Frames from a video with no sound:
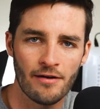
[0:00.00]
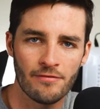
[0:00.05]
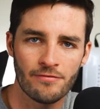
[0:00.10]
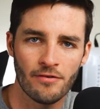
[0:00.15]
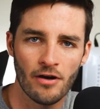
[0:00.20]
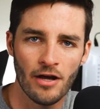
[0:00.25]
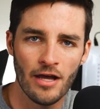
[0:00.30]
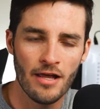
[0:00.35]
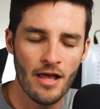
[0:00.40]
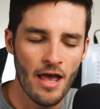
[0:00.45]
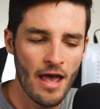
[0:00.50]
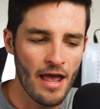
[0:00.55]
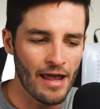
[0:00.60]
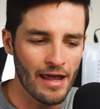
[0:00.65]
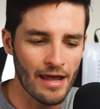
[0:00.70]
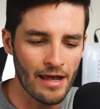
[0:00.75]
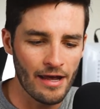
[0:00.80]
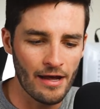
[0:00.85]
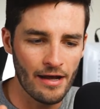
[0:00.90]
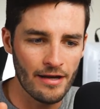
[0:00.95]
up front,
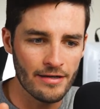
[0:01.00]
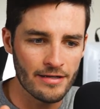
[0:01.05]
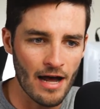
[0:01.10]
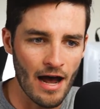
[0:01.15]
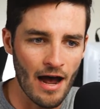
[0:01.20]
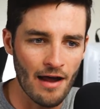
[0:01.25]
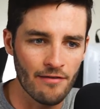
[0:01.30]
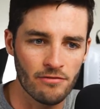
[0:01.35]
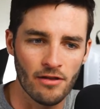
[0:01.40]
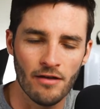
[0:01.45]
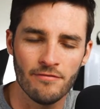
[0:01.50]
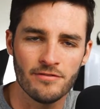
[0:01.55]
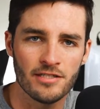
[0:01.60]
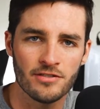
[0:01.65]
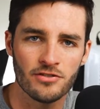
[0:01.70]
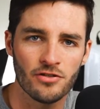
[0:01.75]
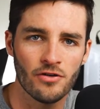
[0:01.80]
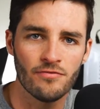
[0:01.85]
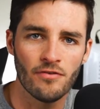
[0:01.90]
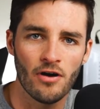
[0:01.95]
and I've loved it
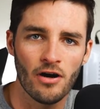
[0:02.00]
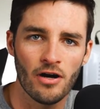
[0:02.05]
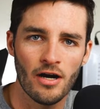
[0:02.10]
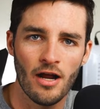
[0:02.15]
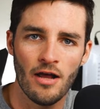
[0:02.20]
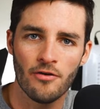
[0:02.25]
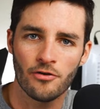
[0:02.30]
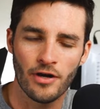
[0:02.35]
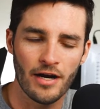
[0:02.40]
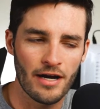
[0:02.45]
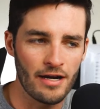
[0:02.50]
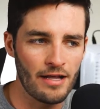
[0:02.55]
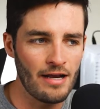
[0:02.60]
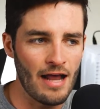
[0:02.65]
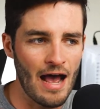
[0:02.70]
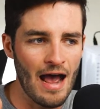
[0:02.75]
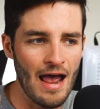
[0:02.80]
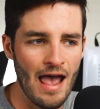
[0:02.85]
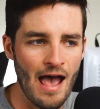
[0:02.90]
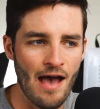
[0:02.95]
so far. Granted,
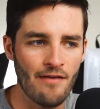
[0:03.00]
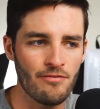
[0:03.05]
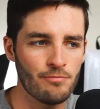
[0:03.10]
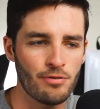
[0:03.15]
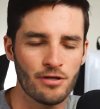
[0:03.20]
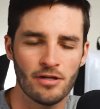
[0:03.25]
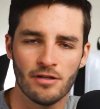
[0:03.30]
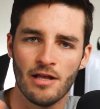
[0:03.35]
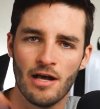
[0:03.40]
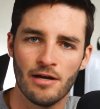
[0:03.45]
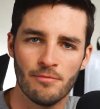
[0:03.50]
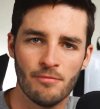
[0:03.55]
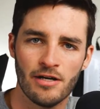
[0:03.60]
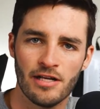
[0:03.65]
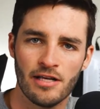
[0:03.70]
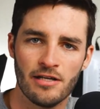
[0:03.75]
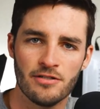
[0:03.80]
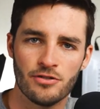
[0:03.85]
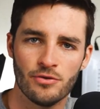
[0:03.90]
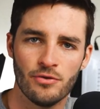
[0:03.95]
I haven't put a lot of
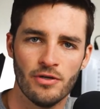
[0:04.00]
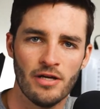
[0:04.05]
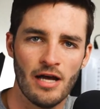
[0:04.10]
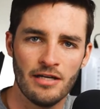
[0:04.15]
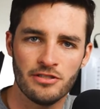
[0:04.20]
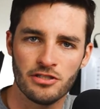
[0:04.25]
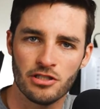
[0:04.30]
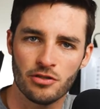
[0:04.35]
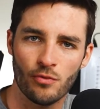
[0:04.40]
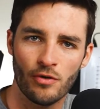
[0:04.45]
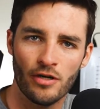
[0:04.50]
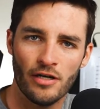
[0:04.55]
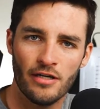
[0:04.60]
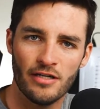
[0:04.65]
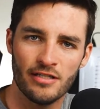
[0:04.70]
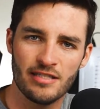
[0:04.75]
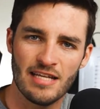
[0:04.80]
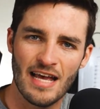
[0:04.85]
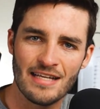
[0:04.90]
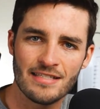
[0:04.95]
money into it. I just wanted to
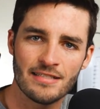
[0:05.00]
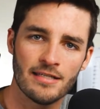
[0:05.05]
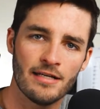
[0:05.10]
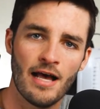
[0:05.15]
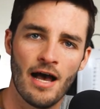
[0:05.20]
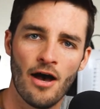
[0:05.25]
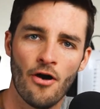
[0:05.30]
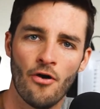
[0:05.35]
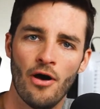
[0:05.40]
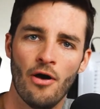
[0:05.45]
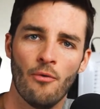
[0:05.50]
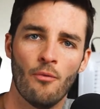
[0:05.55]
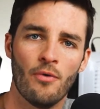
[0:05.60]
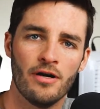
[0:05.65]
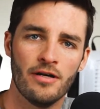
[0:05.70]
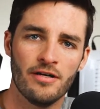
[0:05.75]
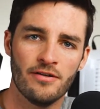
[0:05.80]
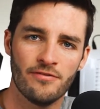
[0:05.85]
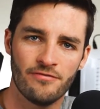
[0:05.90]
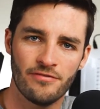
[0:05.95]
test it out. I
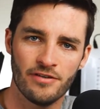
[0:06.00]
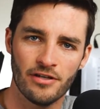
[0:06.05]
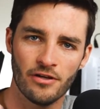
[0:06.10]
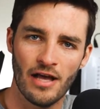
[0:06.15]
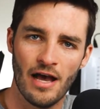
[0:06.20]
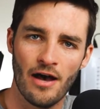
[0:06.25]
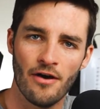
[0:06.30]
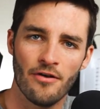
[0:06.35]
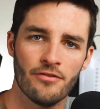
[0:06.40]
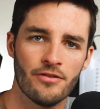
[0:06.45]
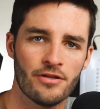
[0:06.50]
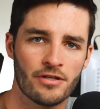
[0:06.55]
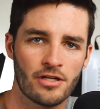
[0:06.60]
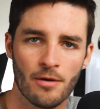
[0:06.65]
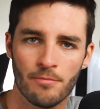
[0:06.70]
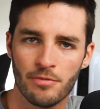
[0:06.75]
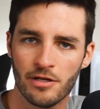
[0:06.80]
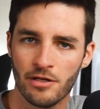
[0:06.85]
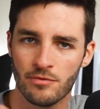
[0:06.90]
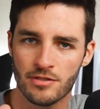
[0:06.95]
wanted to feel how the
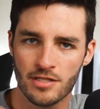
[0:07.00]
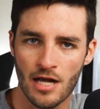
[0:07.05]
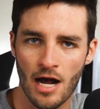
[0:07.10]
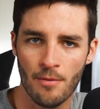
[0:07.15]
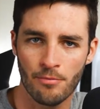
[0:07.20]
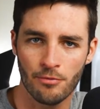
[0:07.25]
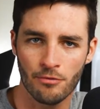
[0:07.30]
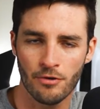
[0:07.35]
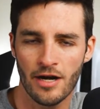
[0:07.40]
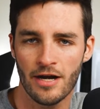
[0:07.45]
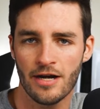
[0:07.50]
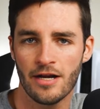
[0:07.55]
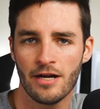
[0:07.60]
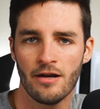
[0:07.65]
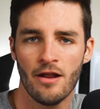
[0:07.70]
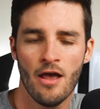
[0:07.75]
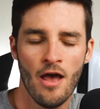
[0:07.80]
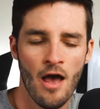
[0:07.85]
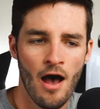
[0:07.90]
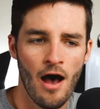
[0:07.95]
company was operating.
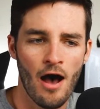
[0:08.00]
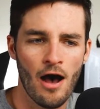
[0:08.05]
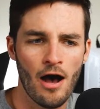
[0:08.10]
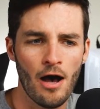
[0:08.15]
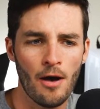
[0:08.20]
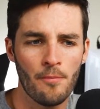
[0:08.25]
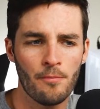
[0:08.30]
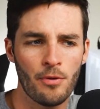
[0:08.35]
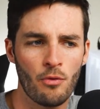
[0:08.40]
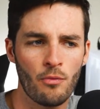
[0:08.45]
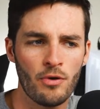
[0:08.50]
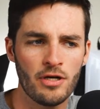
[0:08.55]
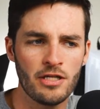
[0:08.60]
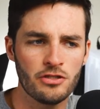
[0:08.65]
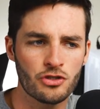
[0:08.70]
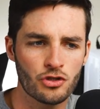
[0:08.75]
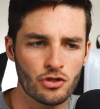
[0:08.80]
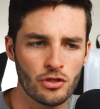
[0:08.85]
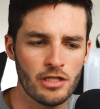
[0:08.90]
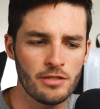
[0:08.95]
But what
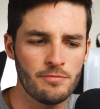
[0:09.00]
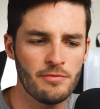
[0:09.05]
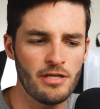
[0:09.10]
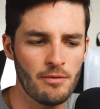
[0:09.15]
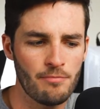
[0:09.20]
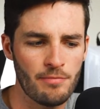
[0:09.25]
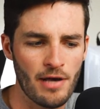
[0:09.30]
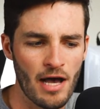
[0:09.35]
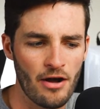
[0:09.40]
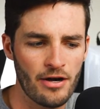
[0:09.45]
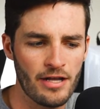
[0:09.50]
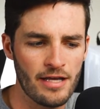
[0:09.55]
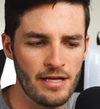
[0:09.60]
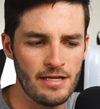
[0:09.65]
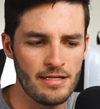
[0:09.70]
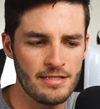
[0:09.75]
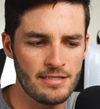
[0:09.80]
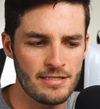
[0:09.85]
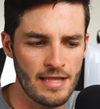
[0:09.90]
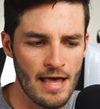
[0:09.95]
intrigued me about it
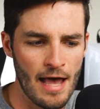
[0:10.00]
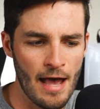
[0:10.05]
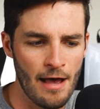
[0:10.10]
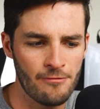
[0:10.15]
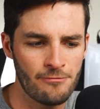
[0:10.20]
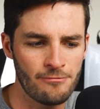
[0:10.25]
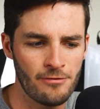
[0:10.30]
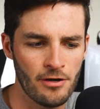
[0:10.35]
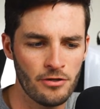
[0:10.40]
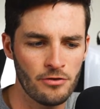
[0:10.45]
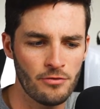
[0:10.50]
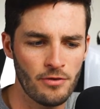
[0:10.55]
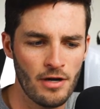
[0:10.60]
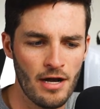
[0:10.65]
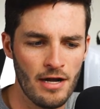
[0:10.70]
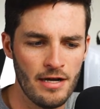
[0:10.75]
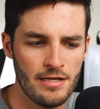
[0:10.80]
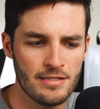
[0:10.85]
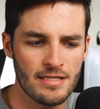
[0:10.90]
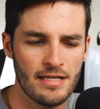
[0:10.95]
is that
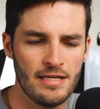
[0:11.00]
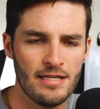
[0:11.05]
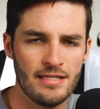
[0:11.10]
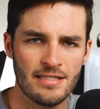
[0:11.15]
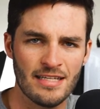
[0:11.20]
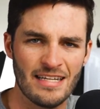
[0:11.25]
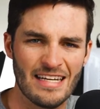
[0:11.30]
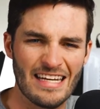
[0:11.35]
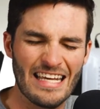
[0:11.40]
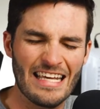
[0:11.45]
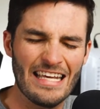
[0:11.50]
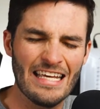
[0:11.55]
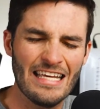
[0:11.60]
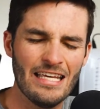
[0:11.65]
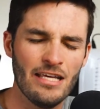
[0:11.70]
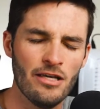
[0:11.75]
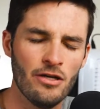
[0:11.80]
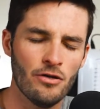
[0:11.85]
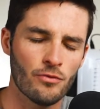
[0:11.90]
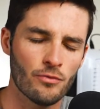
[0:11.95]
Fundrise is an
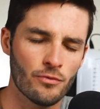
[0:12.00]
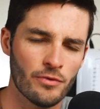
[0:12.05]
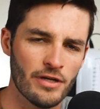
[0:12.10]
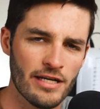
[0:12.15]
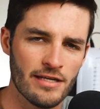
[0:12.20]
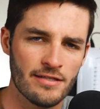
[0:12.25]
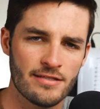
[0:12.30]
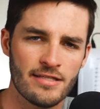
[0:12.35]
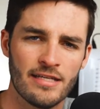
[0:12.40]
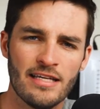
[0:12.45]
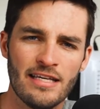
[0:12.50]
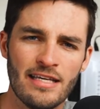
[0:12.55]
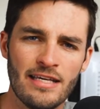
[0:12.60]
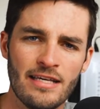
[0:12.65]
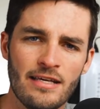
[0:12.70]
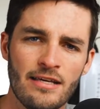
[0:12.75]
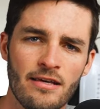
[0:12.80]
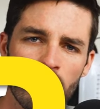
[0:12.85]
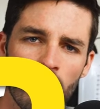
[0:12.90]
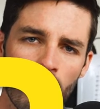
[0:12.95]
E-REIT,
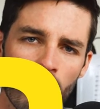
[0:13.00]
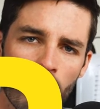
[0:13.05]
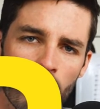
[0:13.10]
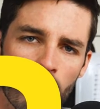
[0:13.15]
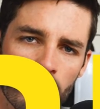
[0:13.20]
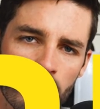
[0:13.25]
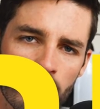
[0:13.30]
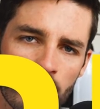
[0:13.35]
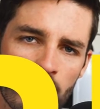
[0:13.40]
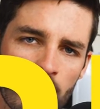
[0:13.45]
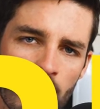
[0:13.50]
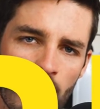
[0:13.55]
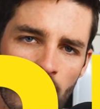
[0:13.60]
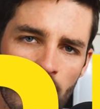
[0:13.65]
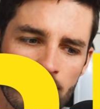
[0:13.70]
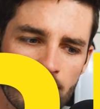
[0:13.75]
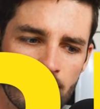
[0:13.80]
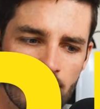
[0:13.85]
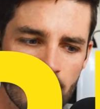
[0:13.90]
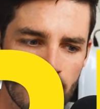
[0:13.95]

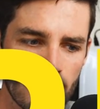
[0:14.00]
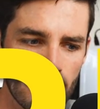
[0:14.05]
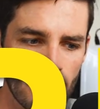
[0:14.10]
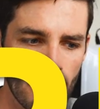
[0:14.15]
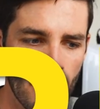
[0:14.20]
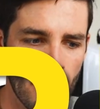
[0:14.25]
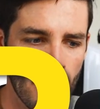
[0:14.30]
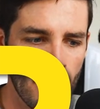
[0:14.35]
E-R-E-I-T.